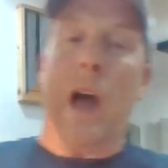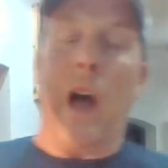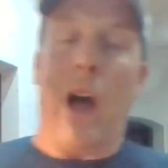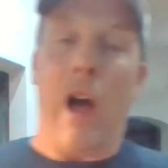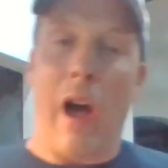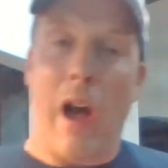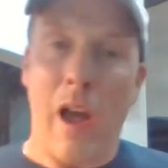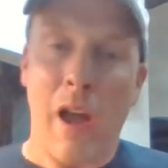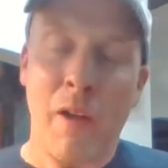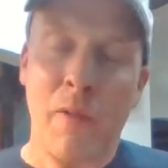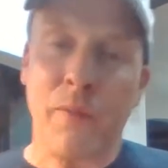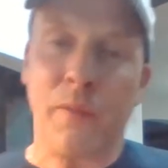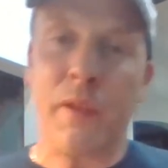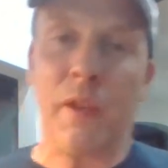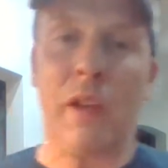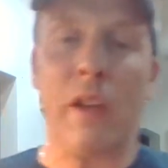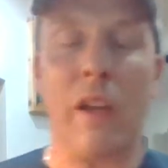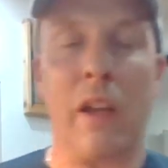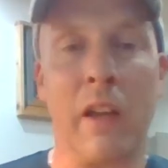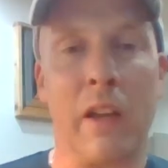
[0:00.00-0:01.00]

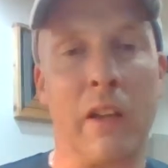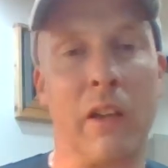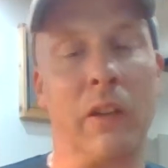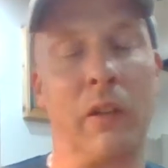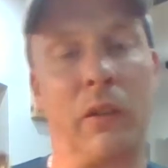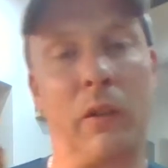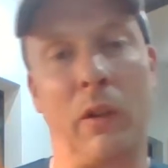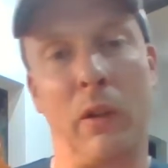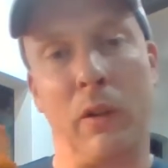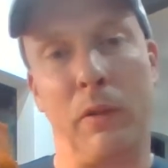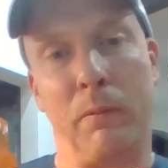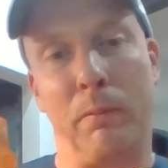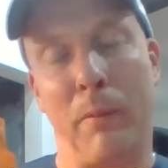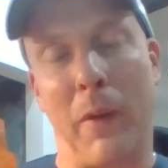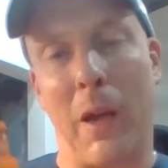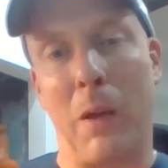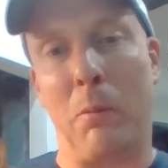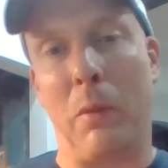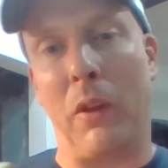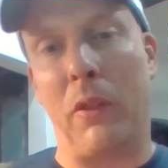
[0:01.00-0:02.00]
After sort of
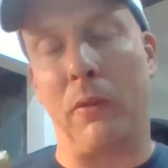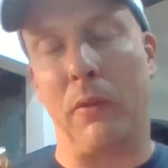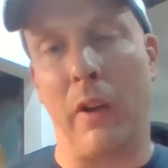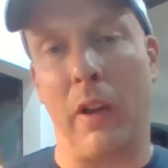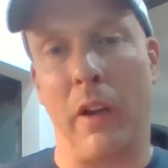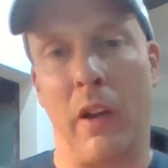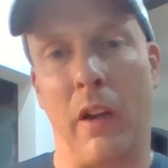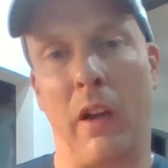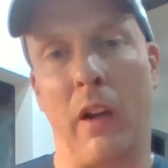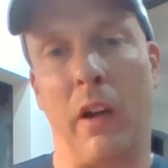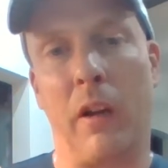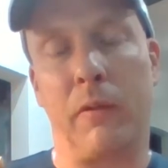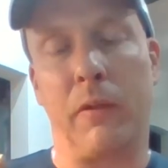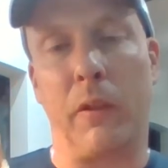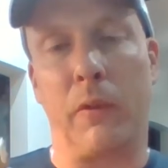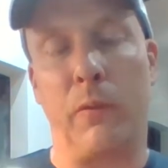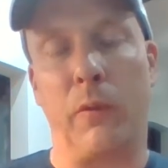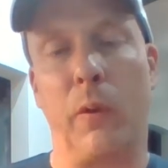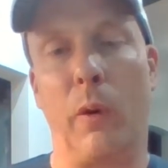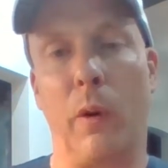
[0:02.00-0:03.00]
maybe 3.5 to
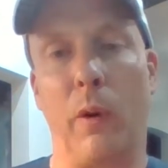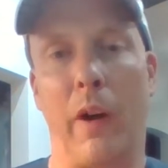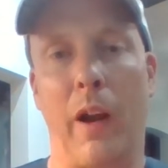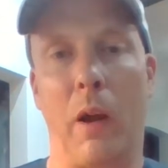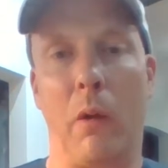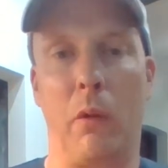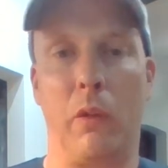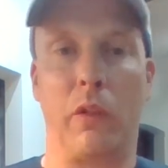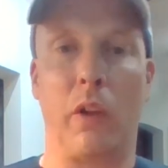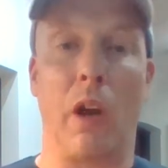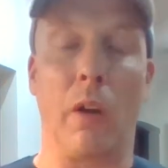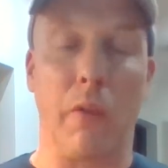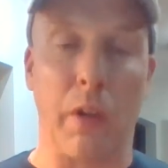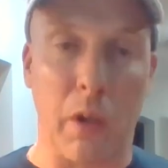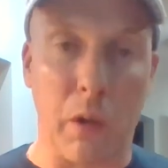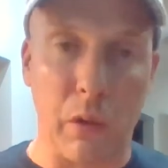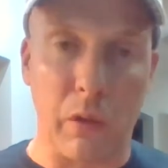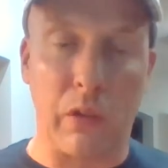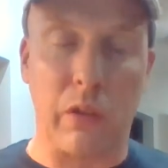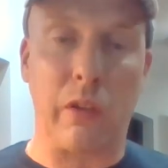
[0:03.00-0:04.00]
4 hours of a
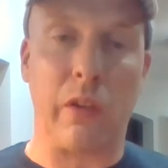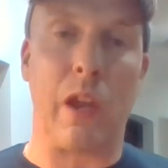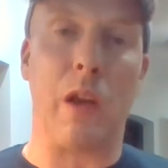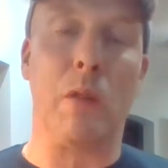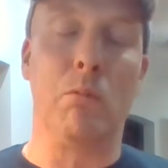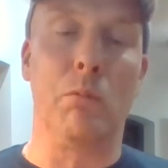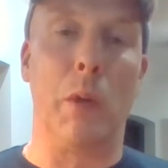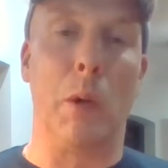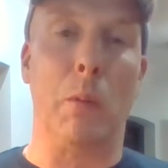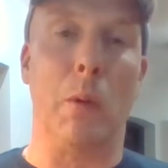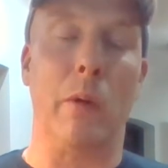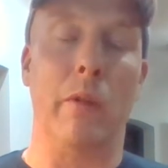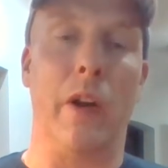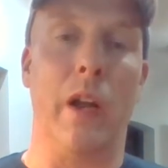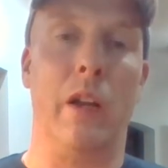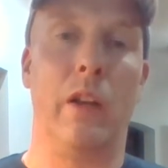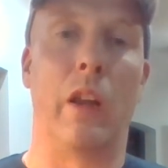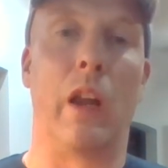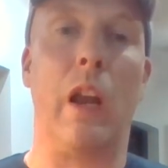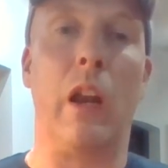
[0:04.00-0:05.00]
good scent bubble
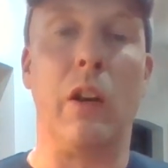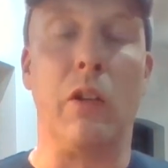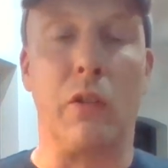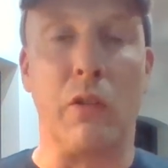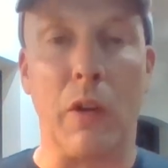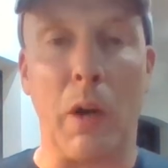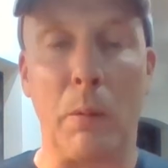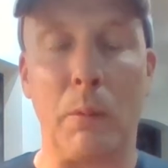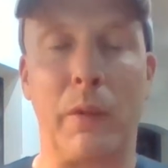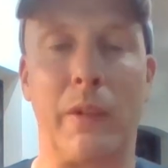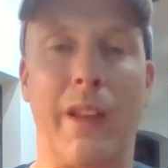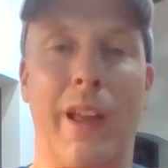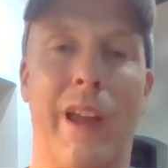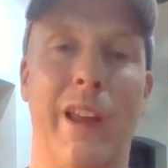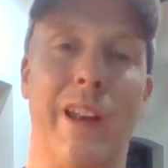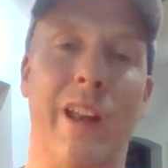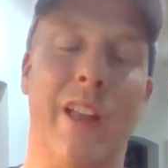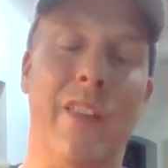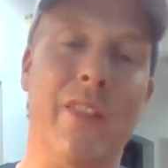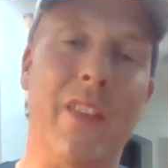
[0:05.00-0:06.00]
around it, it drops
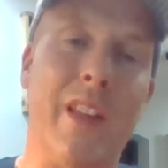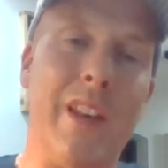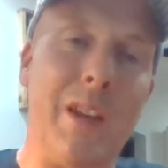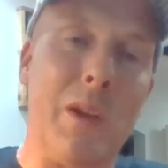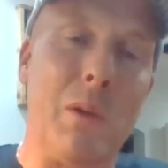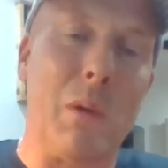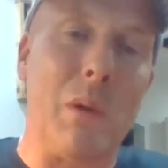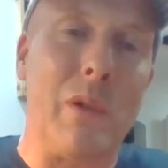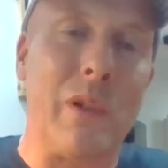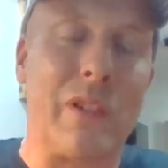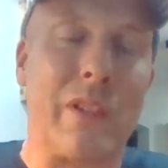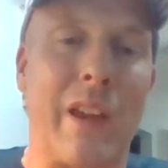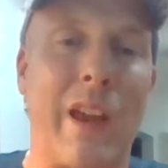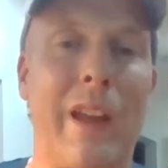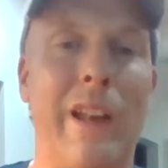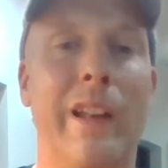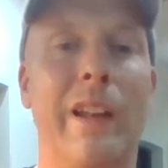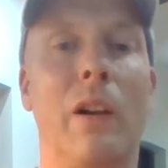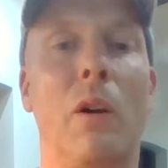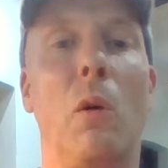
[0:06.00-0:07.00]
down and then you will just
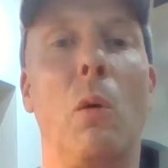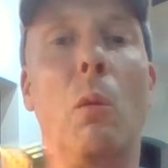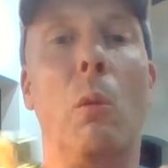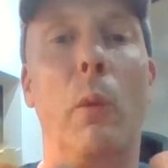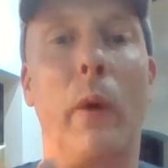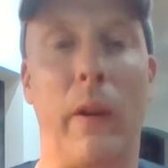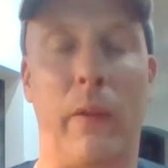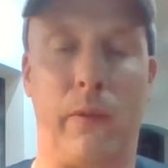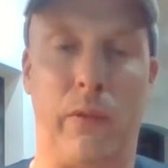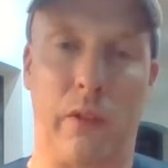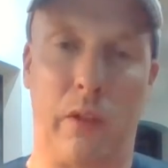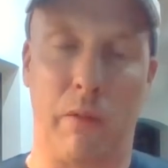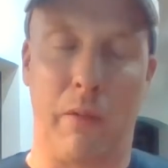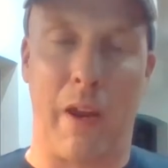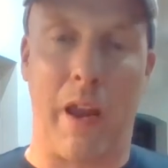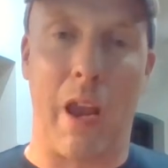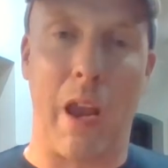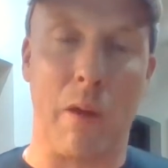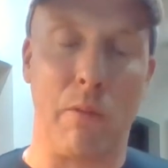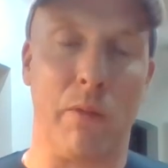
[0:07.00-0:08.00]
get little whiffs of
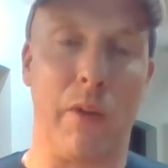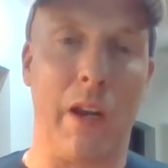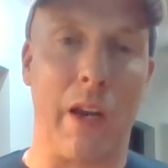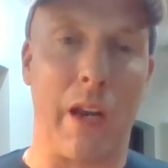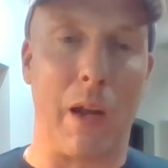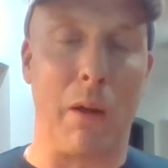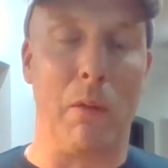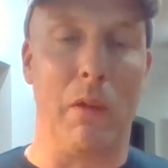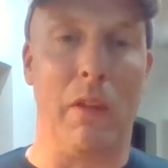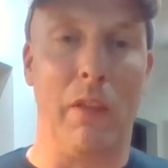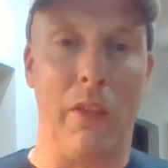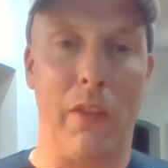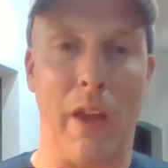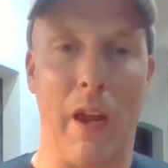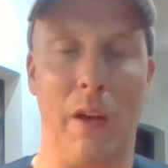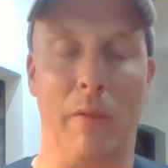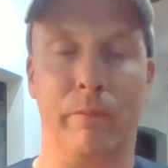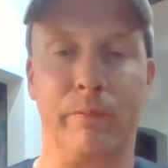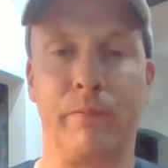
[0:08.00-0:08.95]
it every now and then.